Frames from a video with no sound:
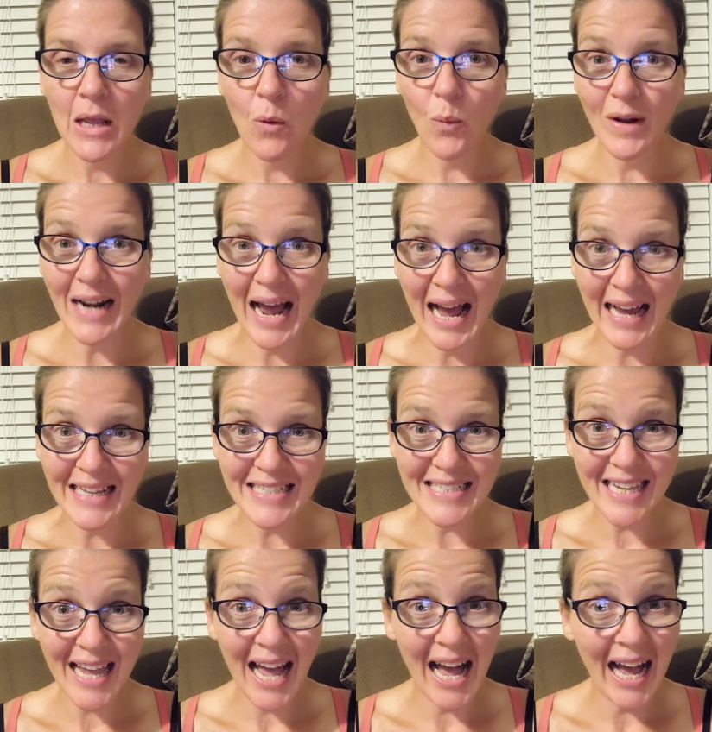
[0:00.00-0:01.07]
when I
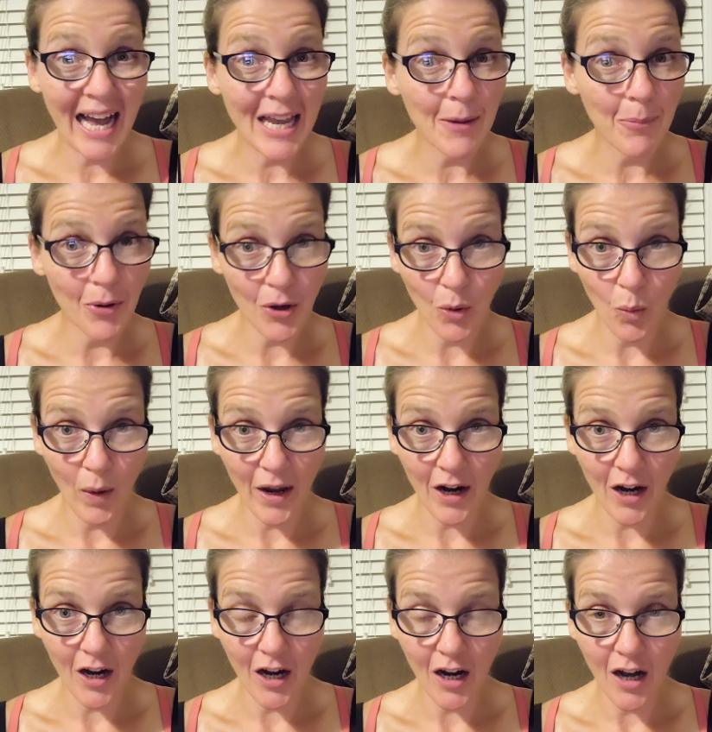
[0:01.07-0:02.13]
stay hyper
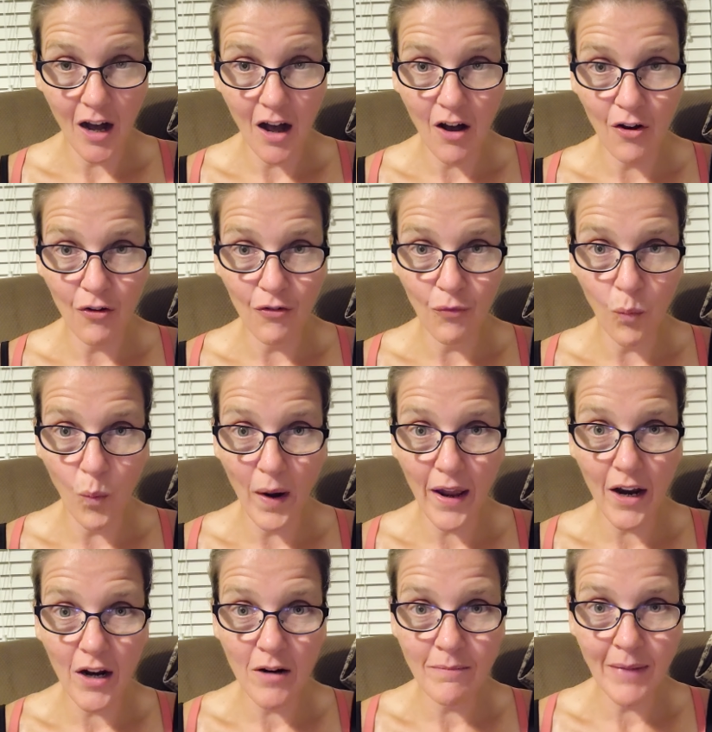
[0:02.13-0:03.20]
aware of
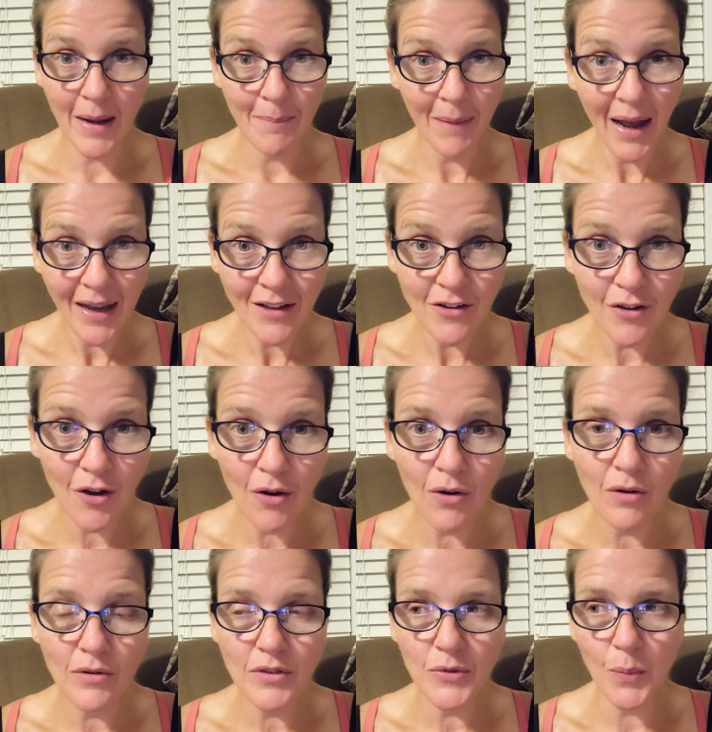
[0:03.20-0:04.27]
where my mind
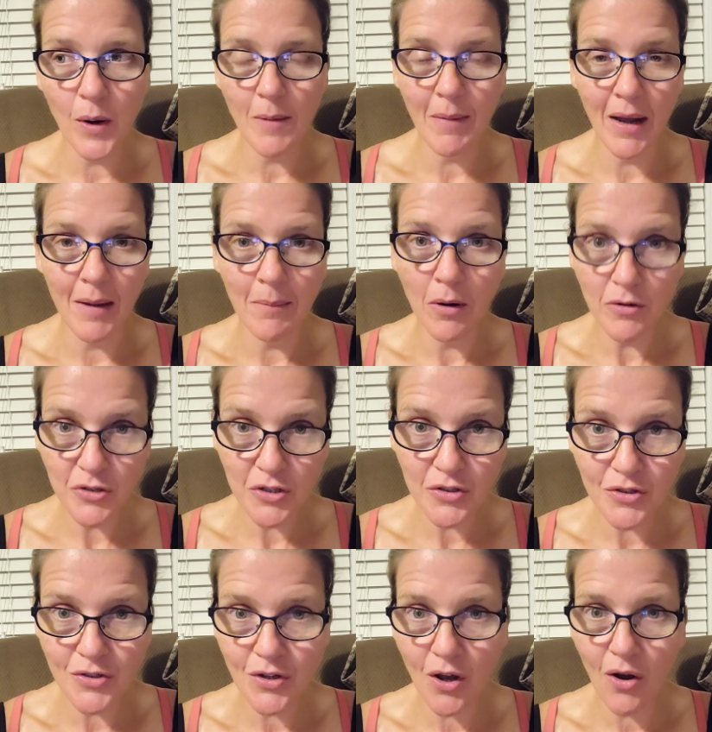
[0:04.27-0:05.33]
goes, where my
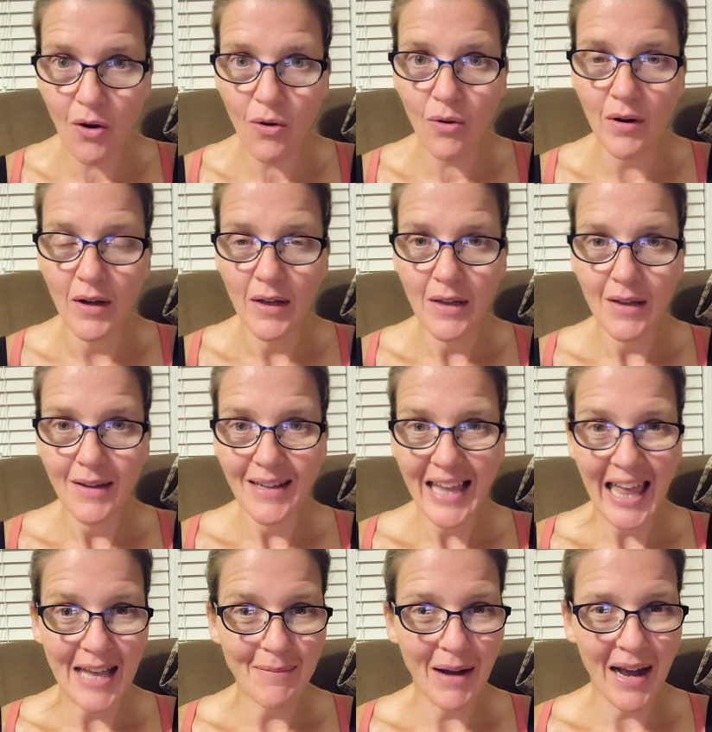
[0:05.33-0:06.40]
emotions go.
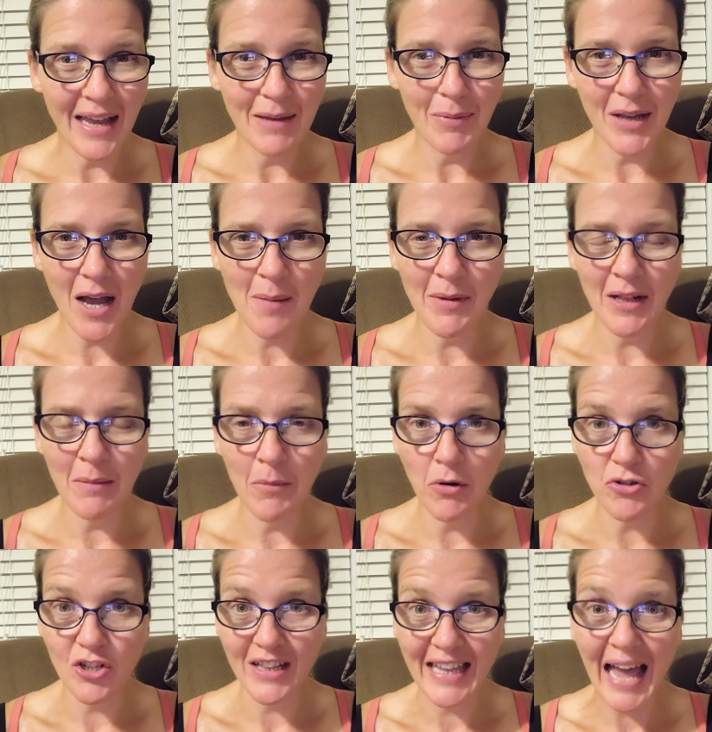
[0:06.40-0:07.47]
Am I becoming
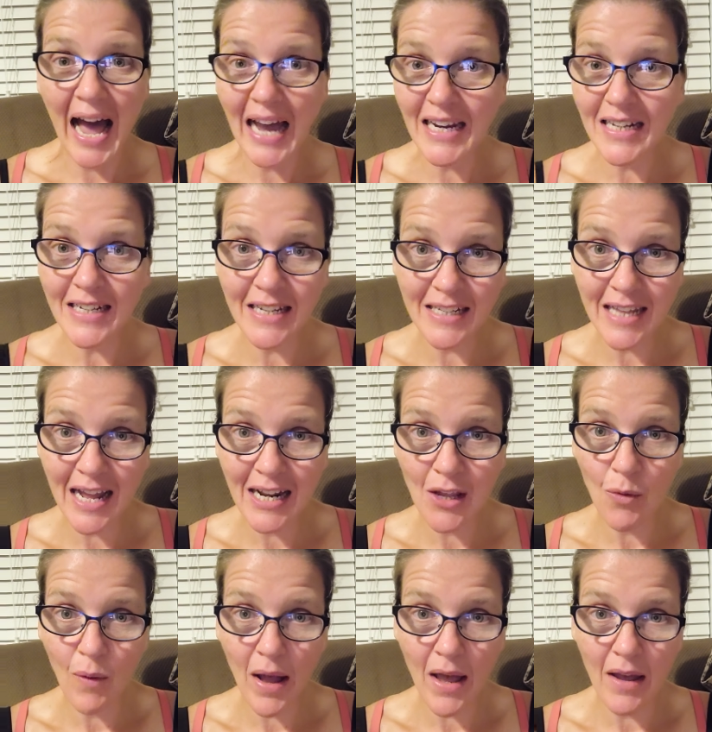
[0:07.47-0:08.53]
emotionally heightened in any
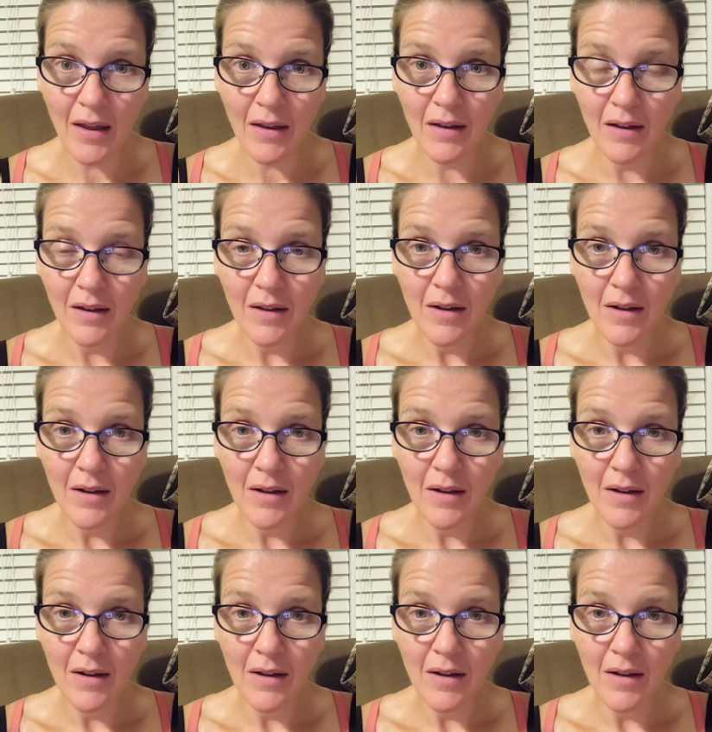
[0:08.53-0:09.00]
way?